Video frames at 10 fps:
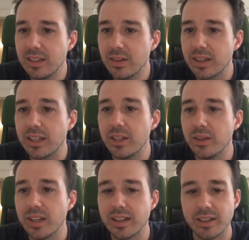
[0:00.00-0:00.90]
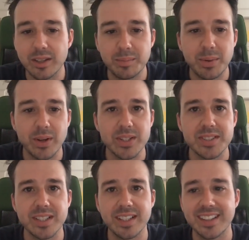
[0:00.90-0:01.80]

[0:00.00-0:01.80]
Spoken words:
You're cute and a good person.